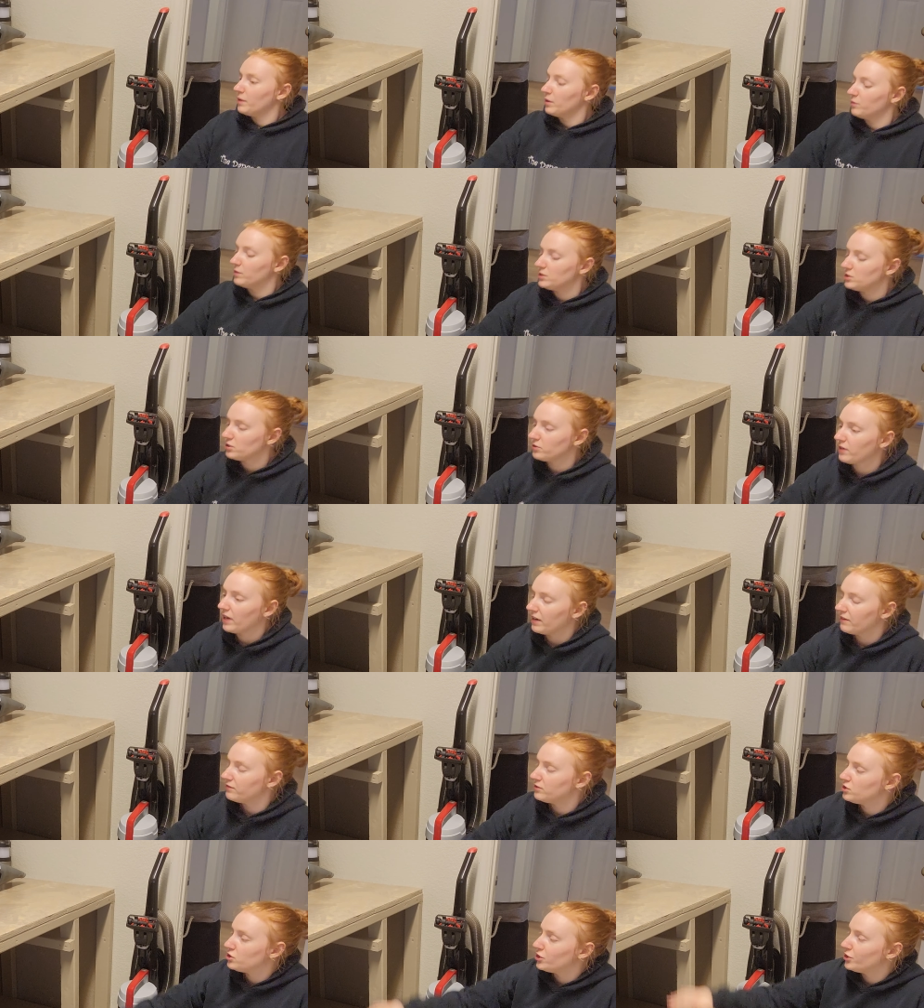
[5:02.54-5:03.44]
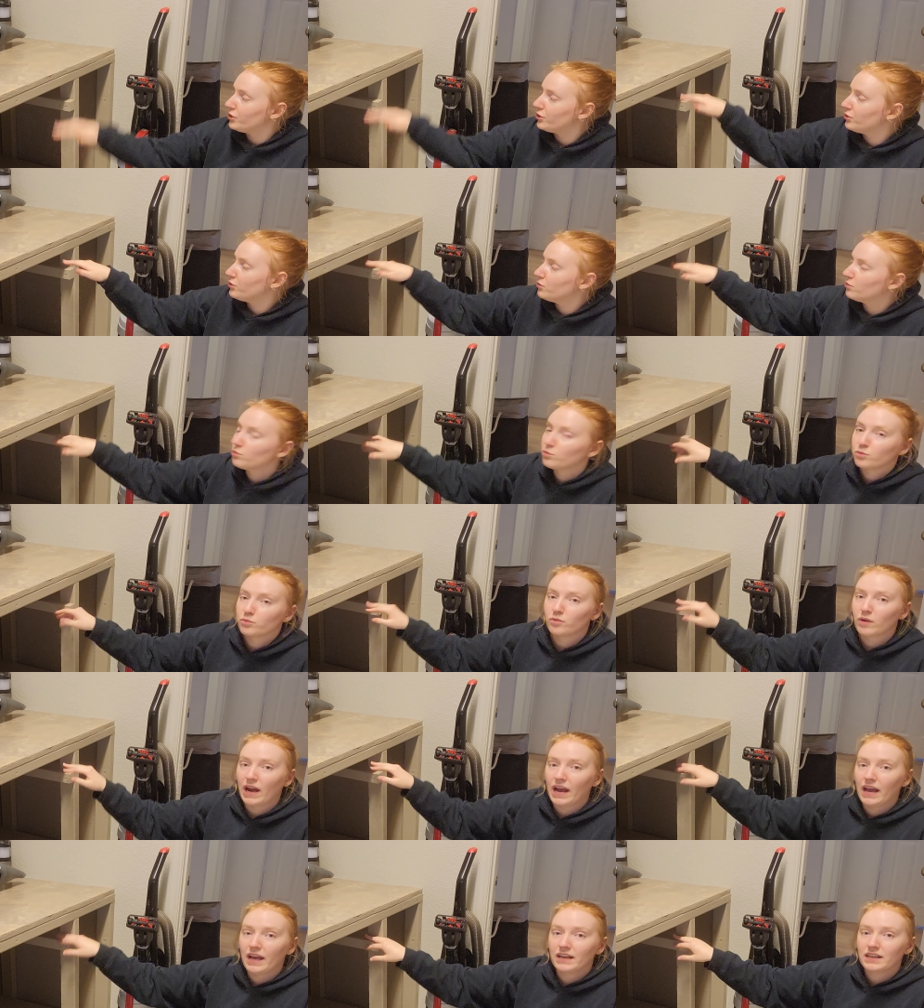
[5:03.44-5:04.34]
But we do have 2
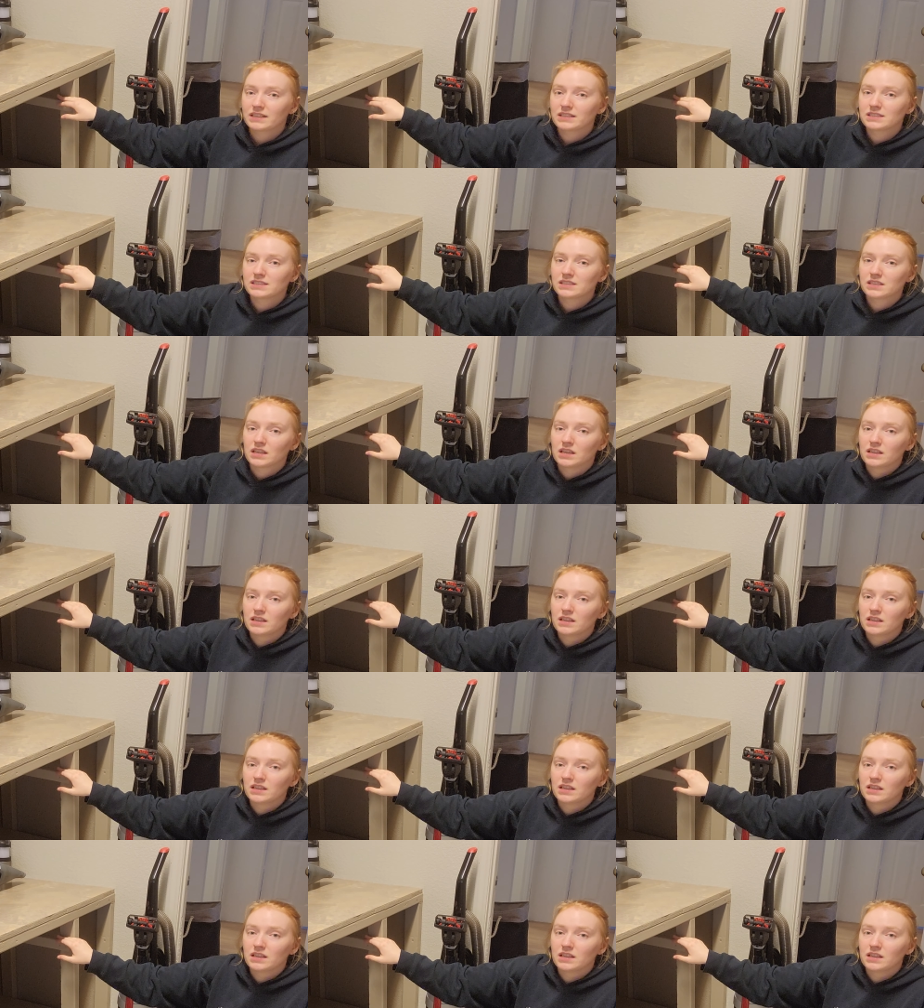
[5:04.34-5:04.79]
racks